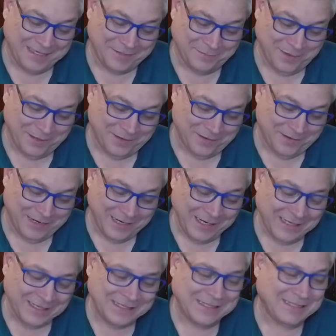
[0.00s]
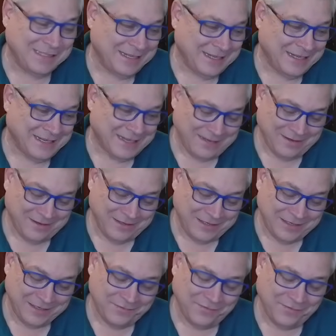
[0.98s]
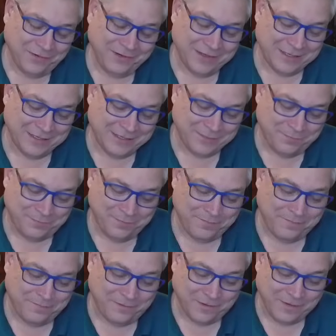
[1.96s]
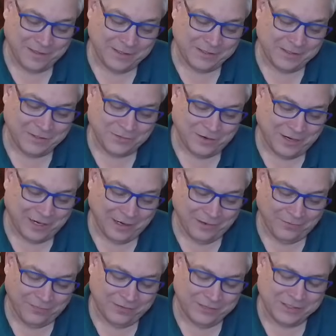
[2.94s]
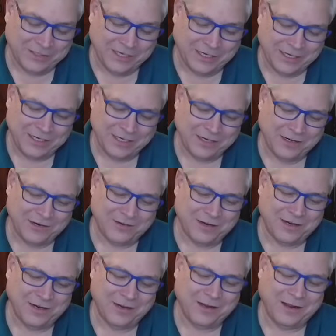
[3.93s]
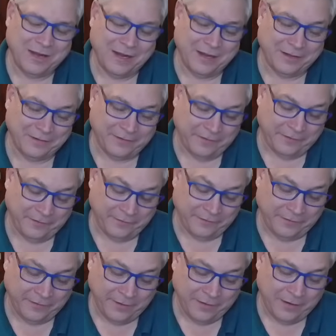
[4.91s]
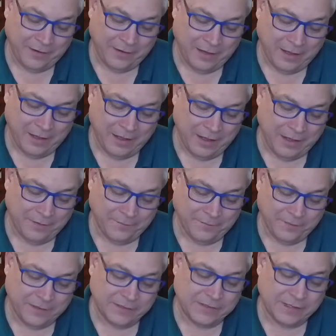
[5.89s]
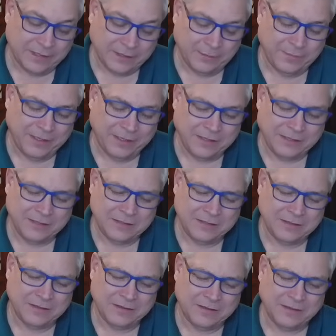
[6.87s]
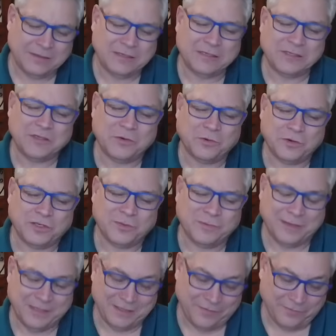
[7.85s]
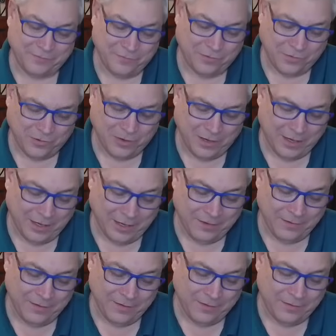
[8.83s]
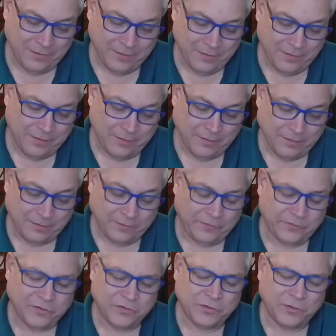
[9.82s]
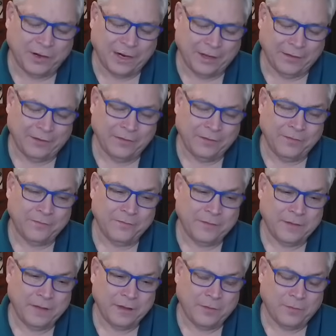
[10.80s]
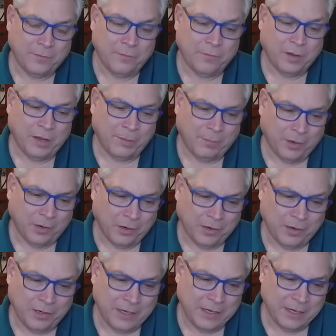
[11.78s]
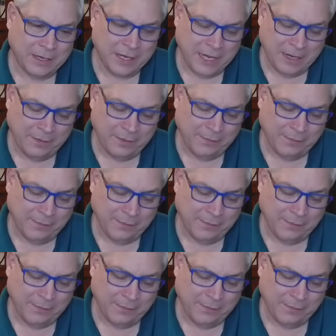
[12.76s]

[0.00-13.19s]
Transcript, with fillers: Spirit, just for this for this trial, when Judge Engoron announces um, the settlement, the disgorgement for uh, this trial, ballpark, how